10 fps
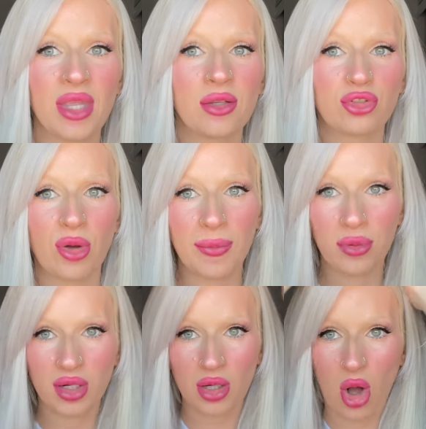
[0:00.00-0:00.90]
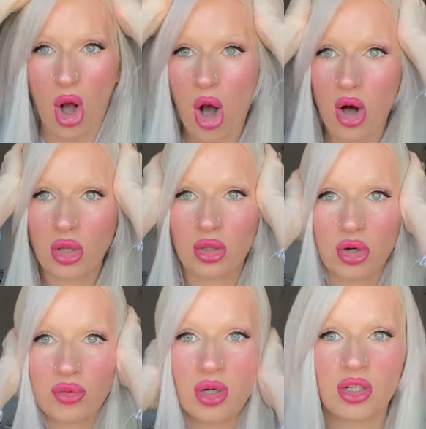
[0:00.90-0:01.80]
So I put it all
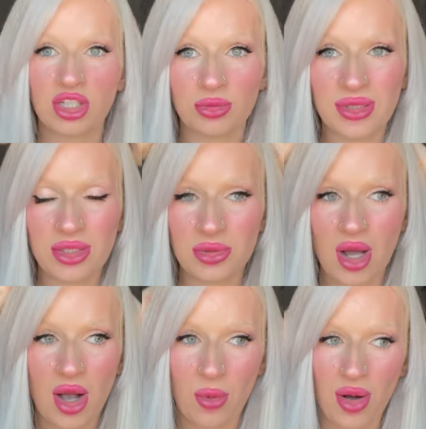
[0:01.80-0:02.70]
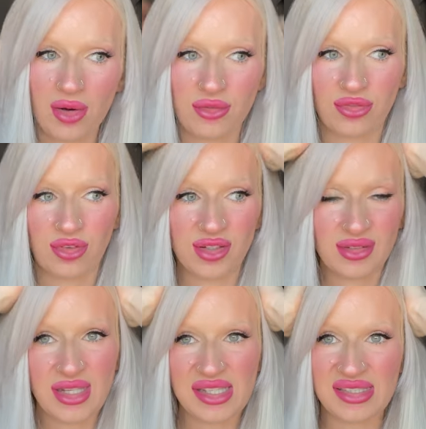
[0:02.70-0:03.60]
over because we do not want
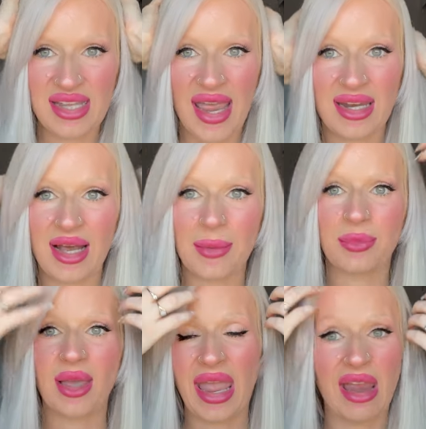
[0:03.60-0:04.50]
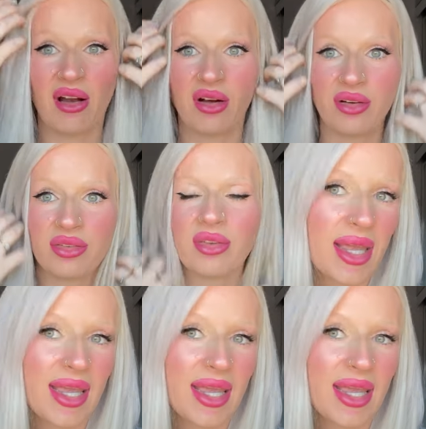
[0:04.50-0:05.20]
frizzy stand-up hairs.